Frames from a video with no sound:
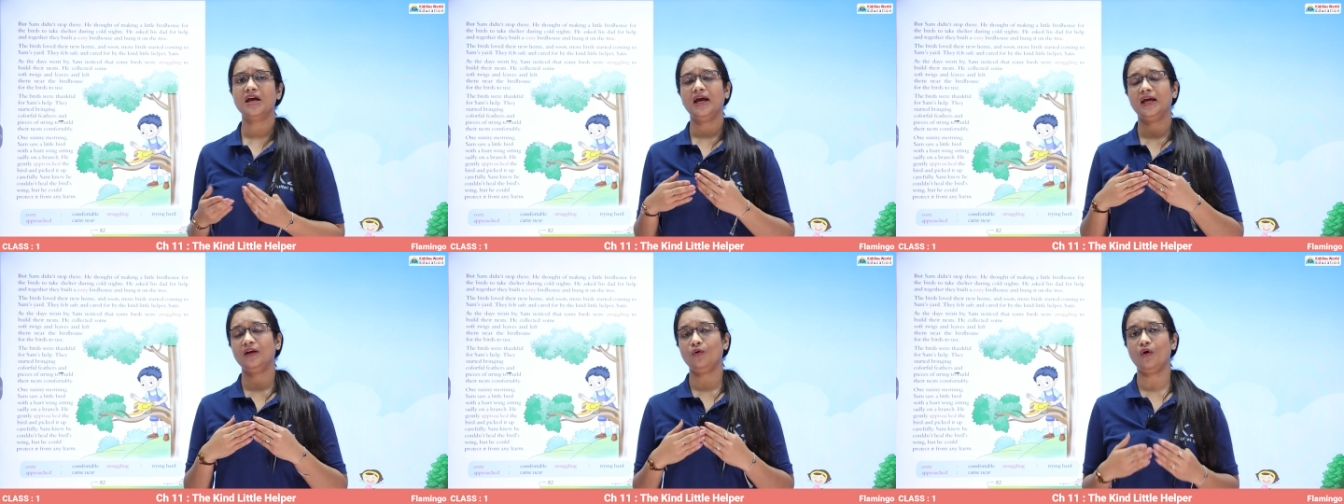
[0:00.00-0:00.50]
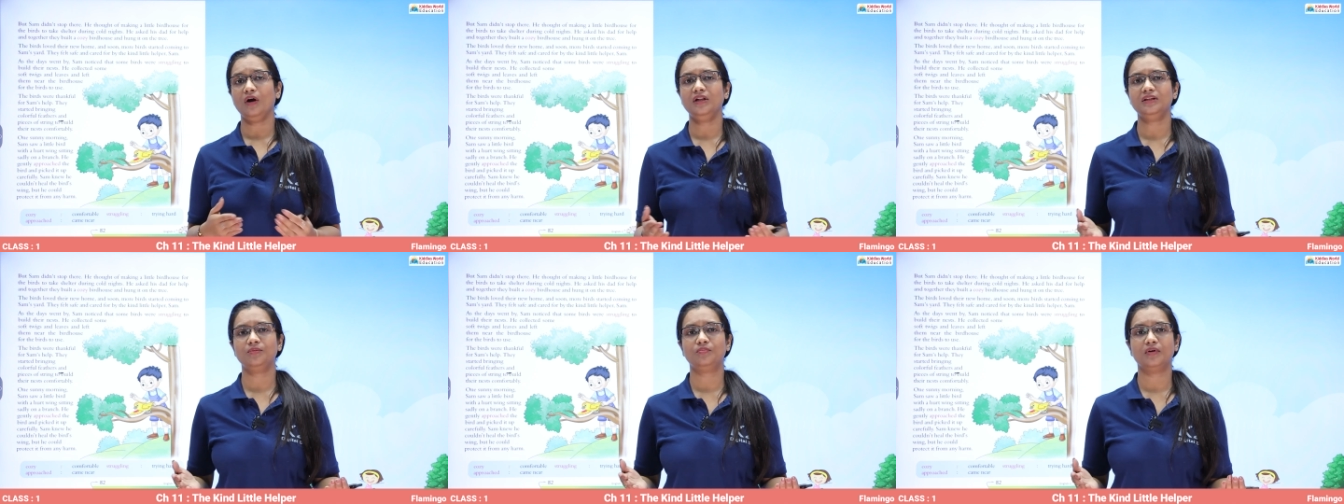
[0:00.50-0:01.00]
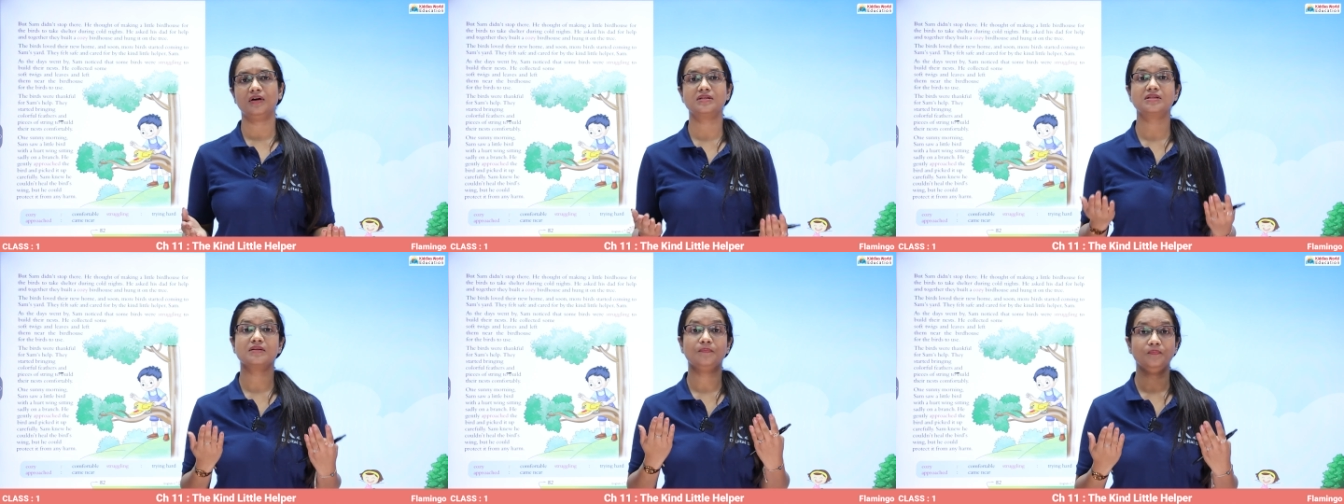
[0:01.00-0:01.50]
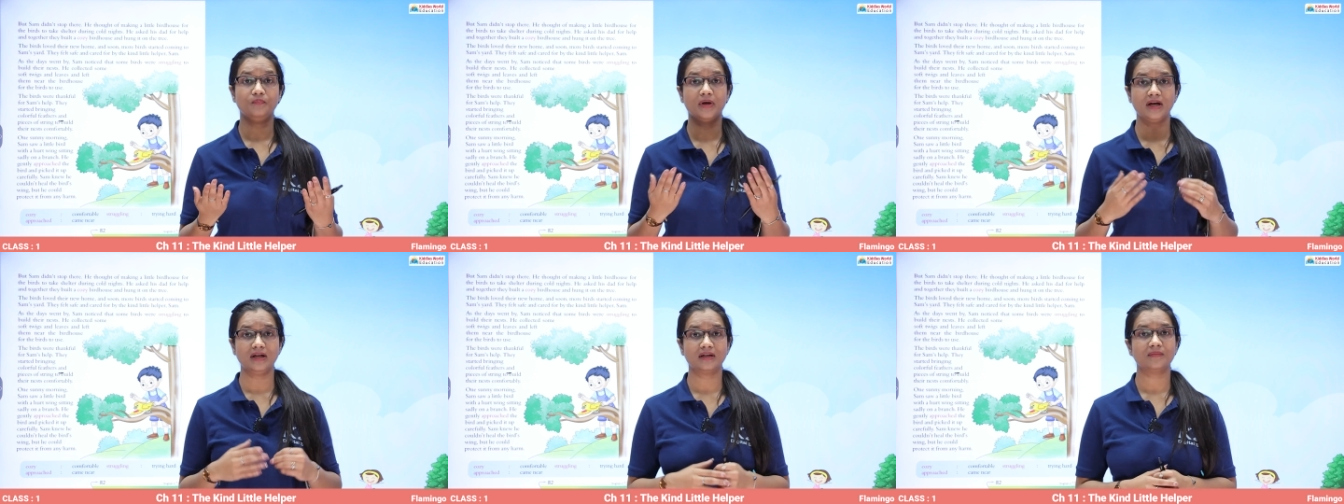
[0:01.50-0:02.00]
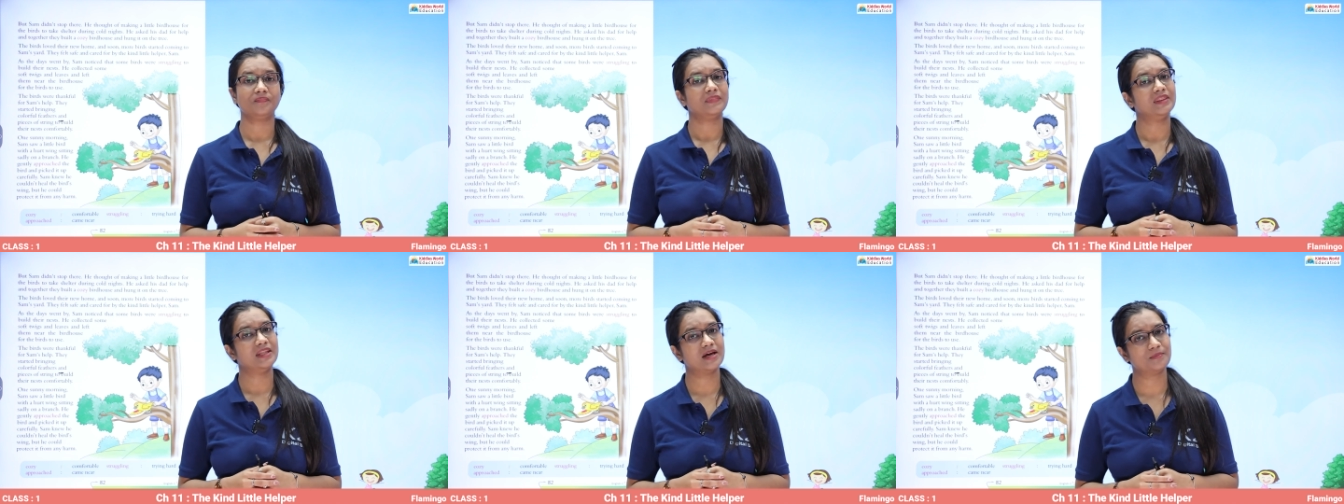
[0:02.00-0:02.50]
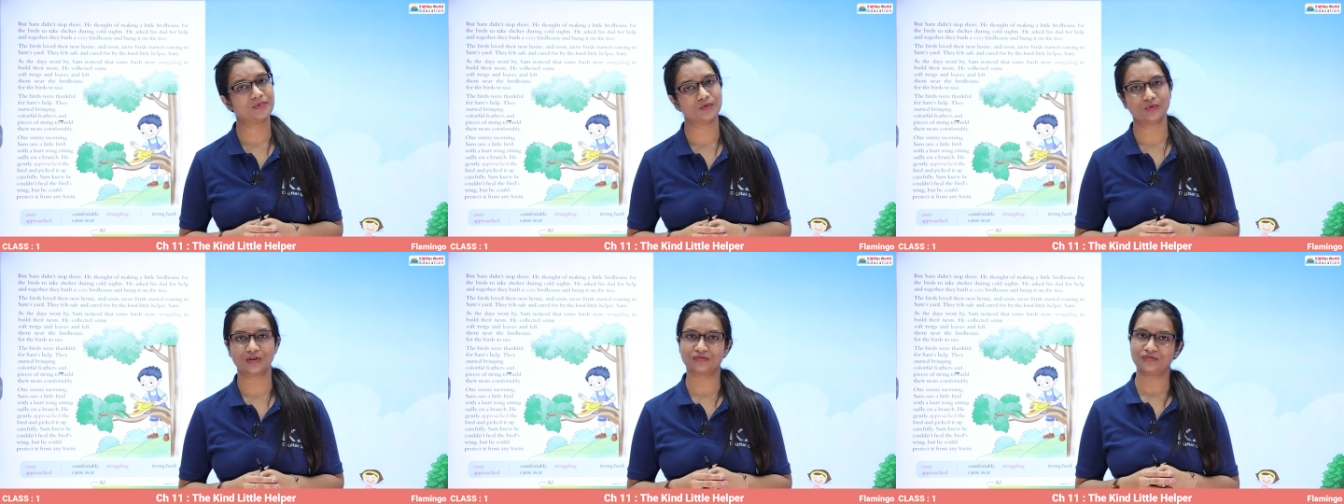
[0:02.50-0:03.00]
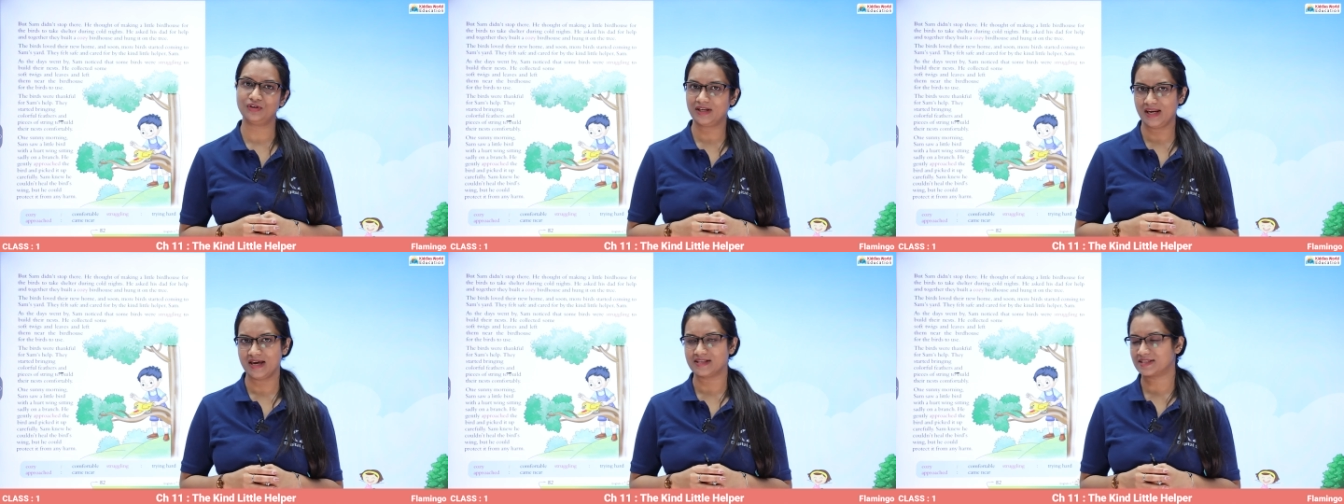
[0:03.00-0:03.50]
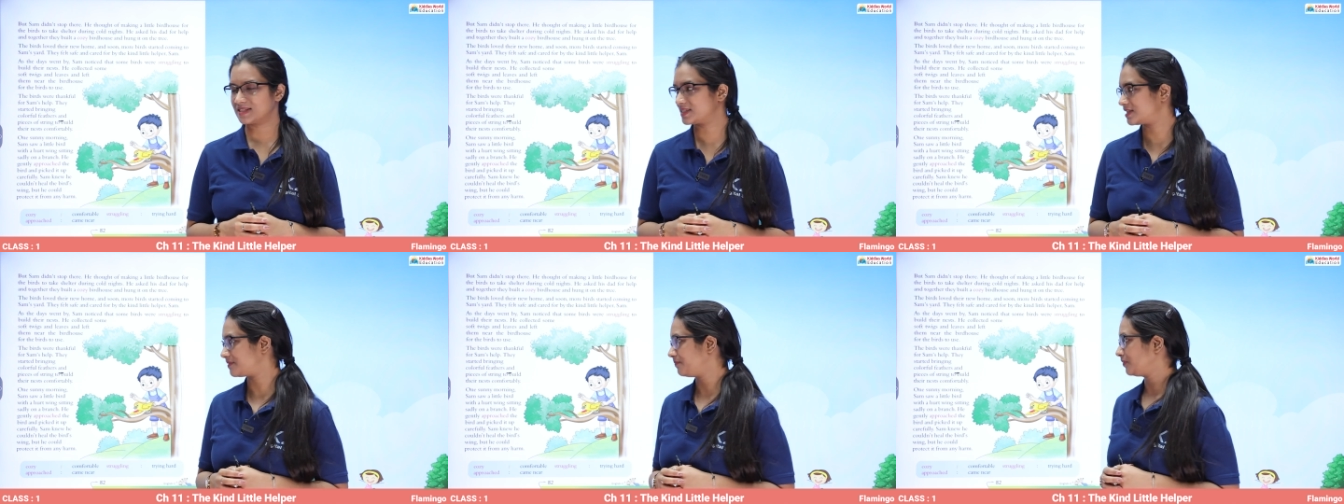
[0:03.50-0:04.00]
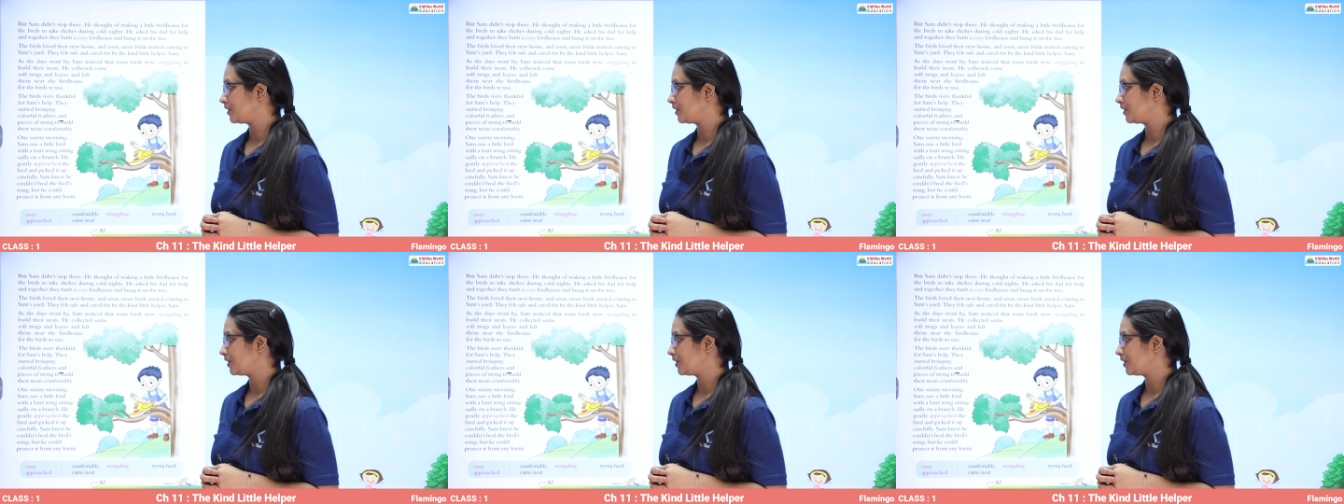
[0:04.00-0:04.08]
and all the birds built their beautiful nest.